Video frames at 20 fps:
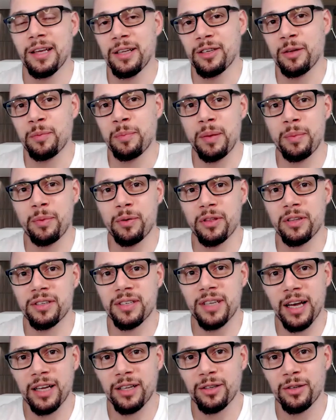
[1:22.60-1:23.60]
Some people
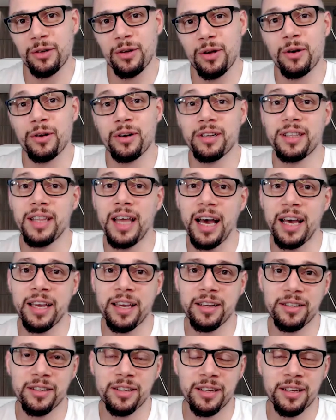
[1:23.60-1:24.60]
decide to go on a
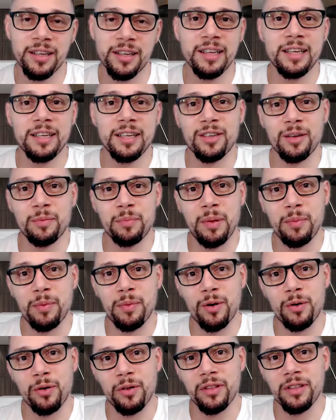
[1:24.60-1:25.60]
diet. Some people
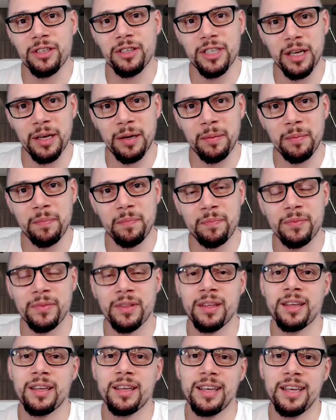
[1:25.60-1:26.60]
go to the gym
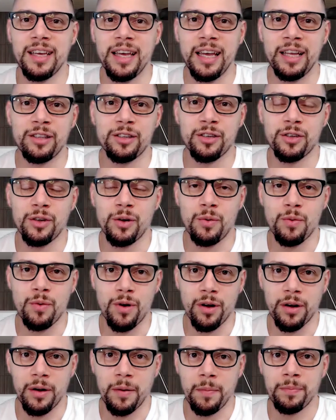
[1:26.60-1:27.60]
and so
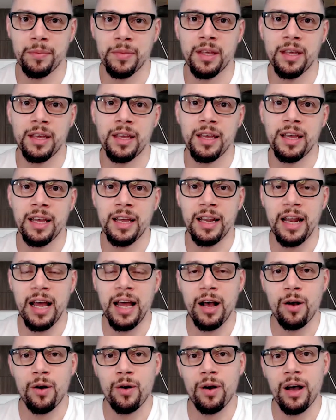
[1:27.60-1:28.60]
on.
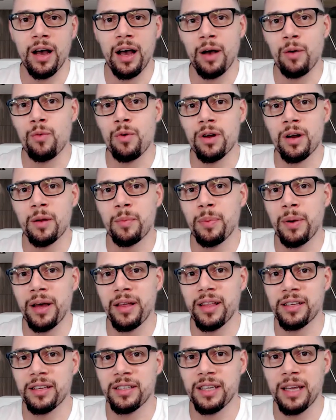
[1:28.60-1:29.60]
Now, I want to apply
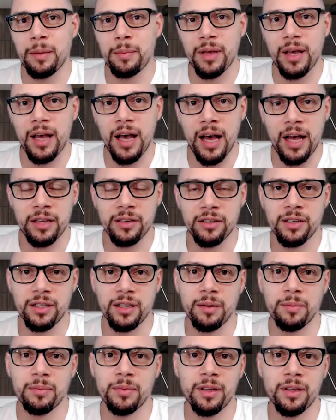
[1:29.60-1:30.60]
that same
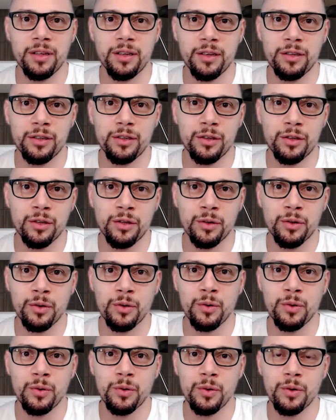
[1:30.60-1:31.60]
concept
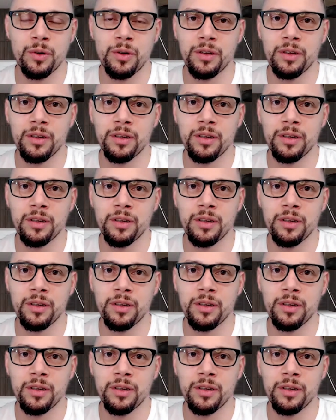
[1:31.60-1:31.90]
to